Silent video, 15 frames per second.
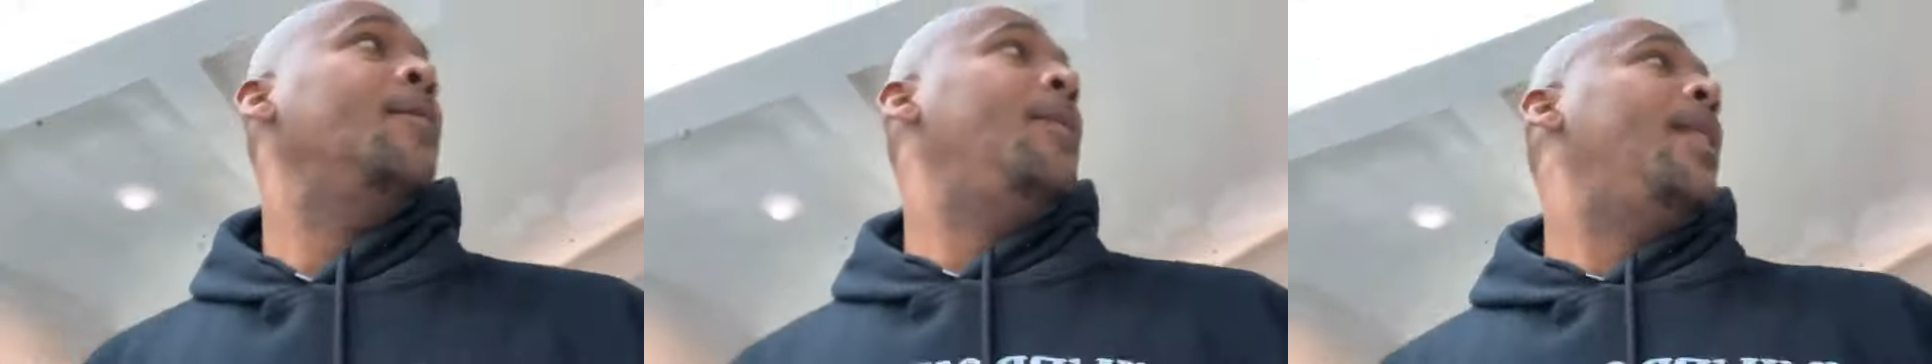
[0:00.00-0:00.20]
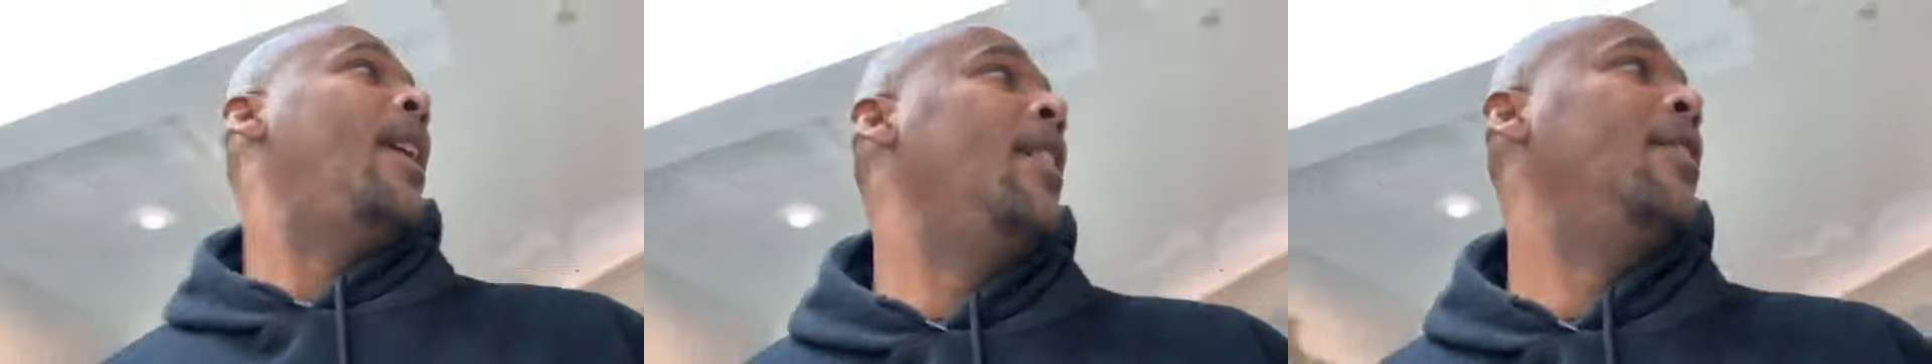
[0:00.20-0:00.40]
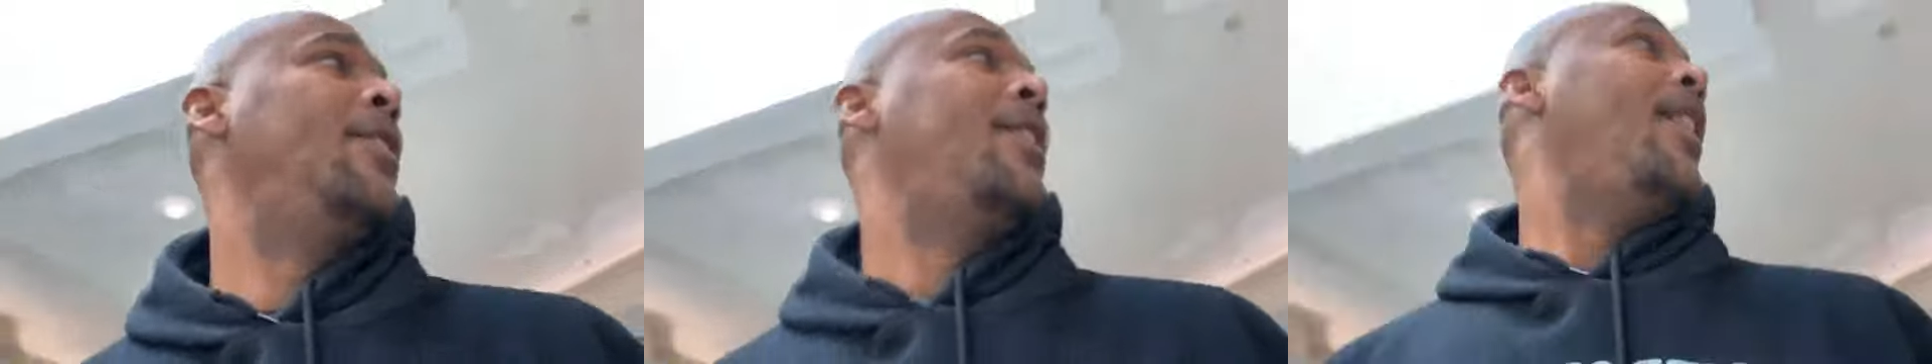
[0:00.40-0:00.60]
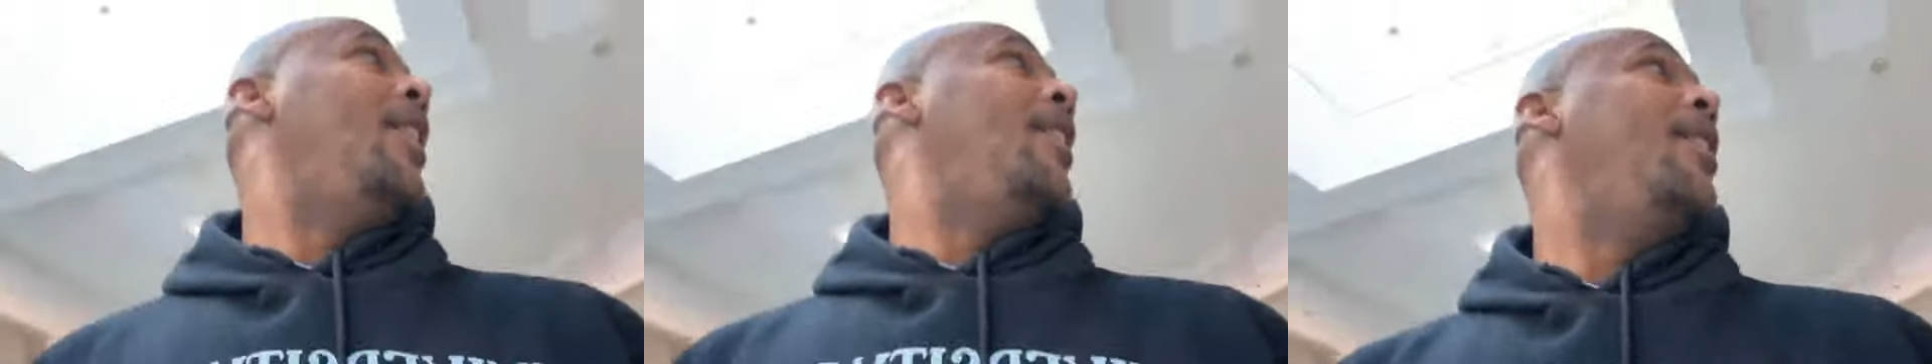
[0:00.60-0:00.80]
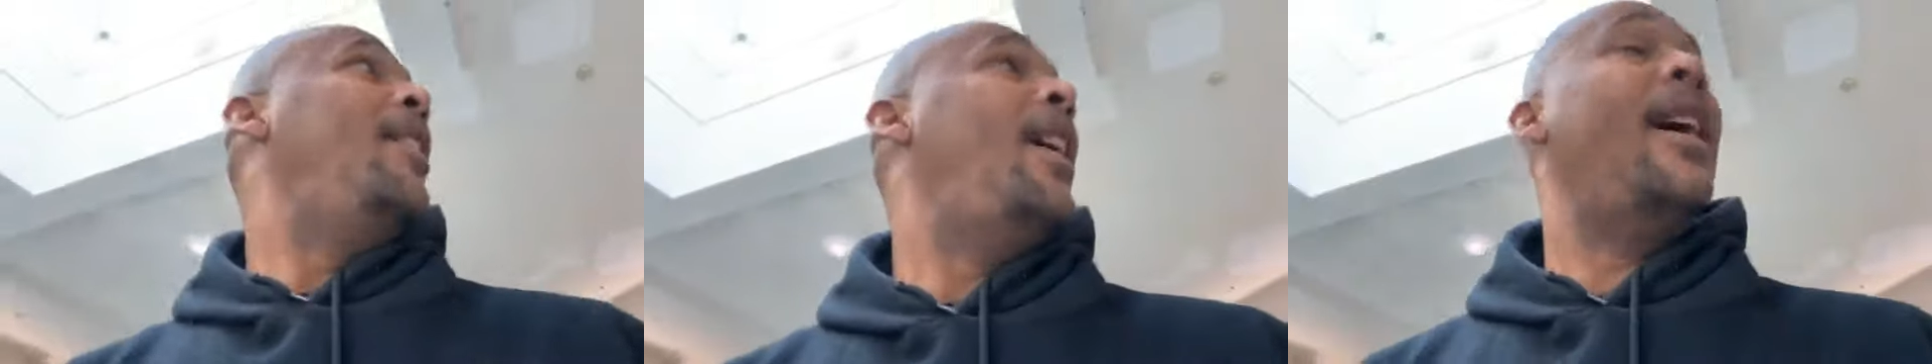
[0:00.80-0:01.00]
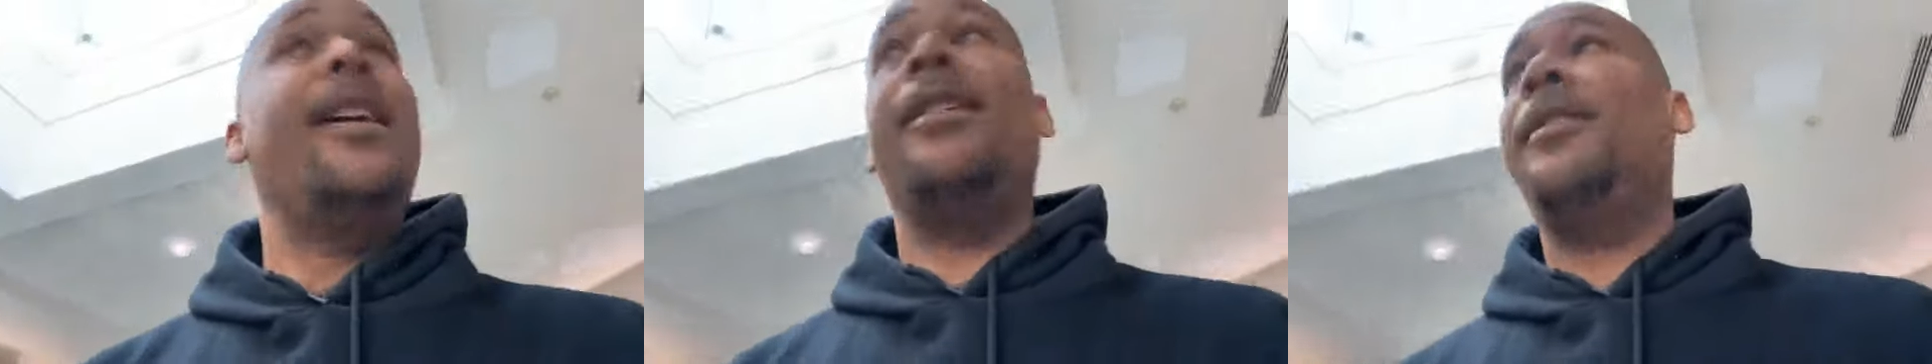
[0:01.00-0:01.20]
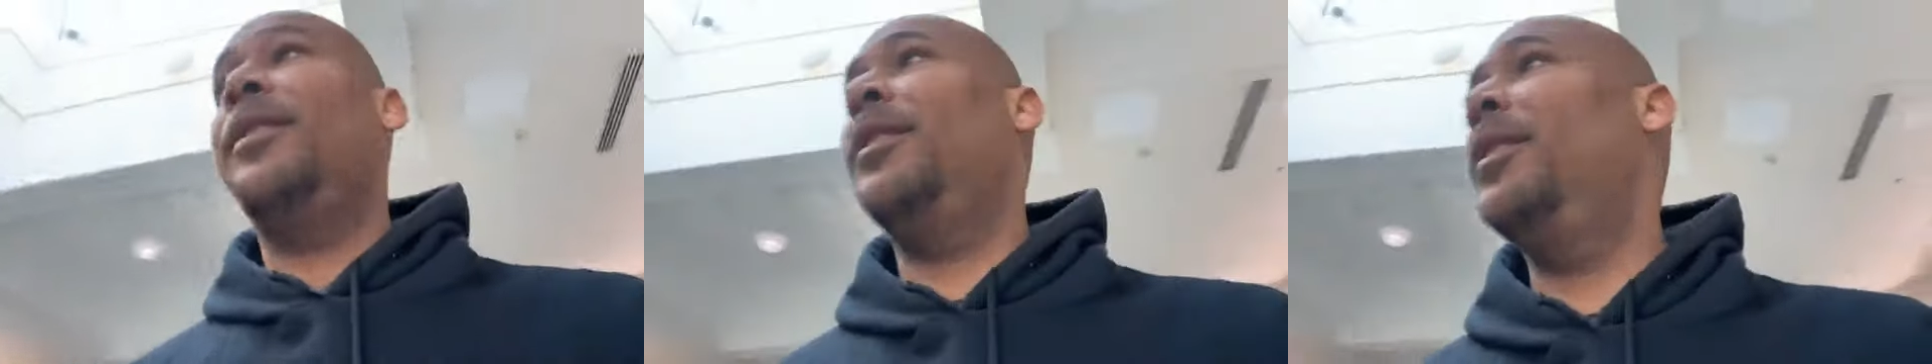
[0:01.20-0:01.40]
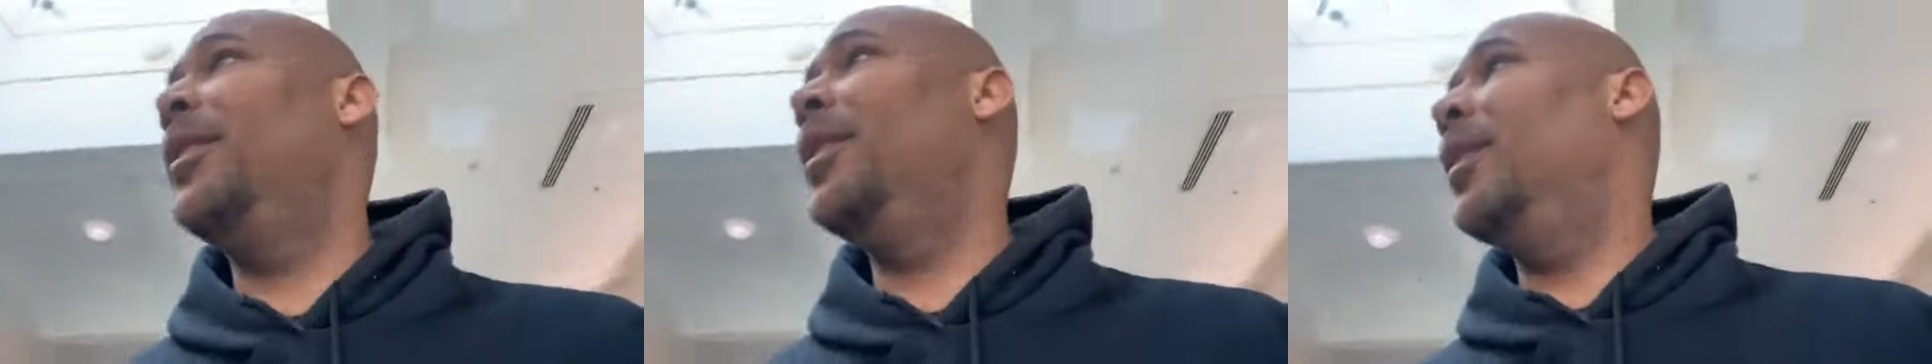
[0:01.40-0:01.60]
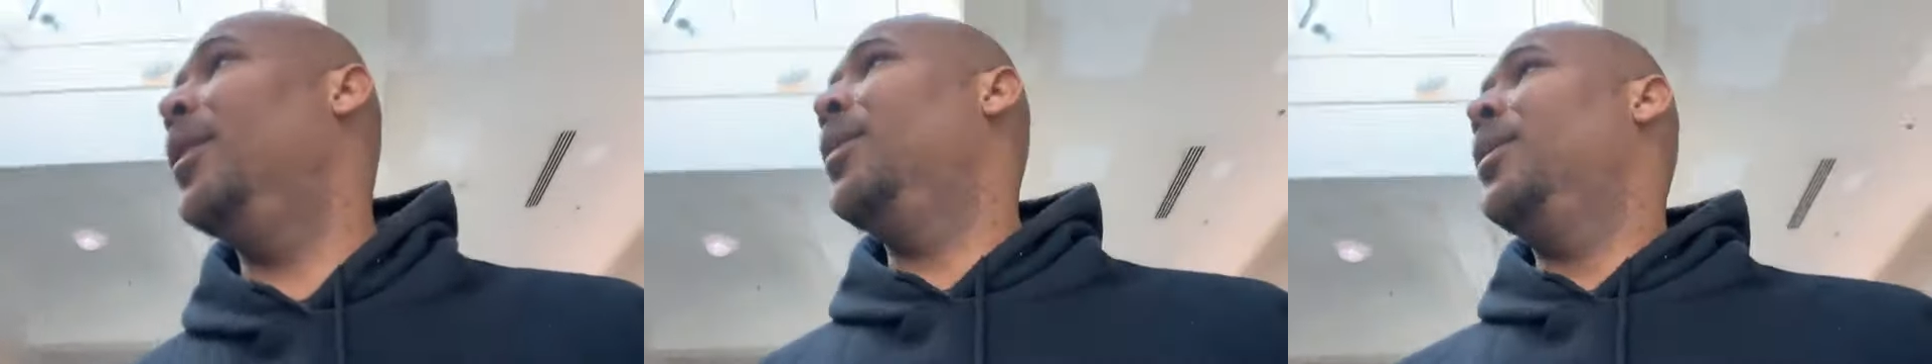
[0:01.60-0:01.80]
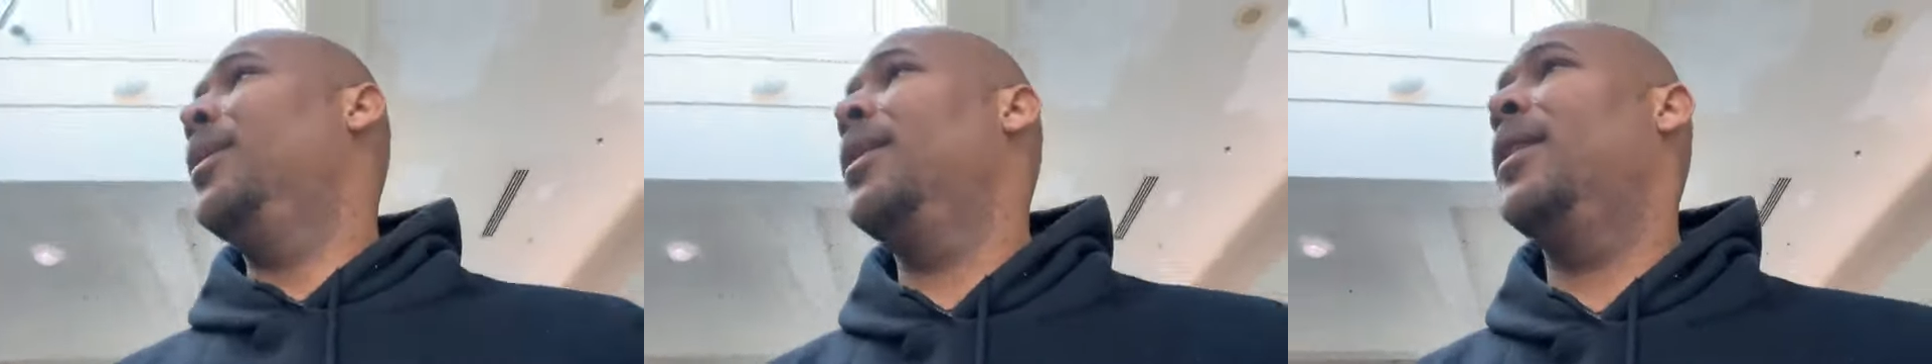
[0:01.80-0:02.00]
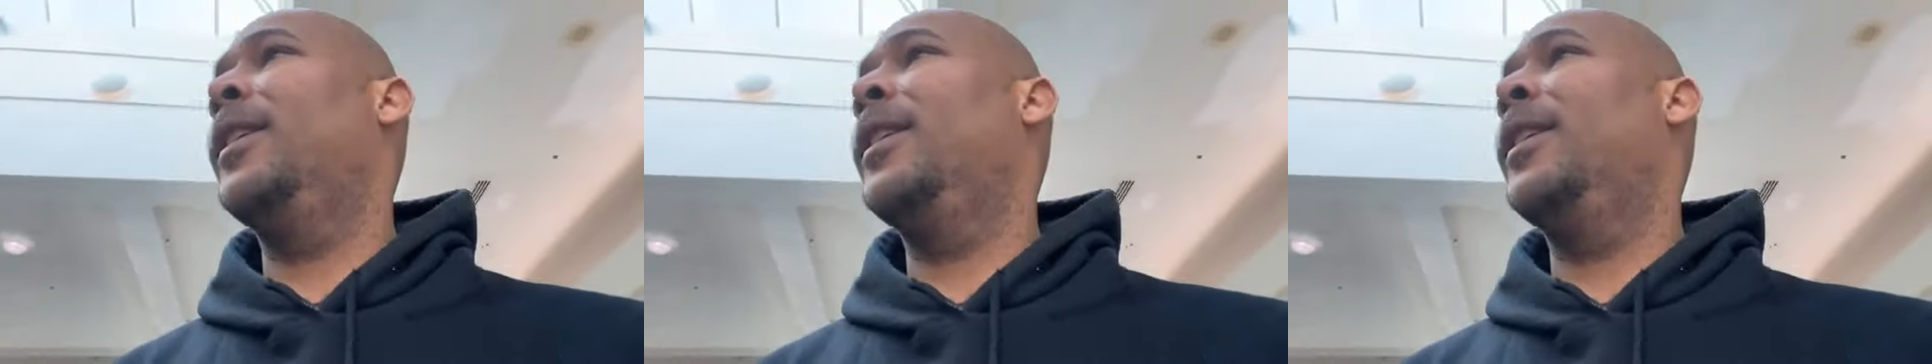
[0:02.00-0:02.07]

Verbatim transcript: we gotta understand that, you know.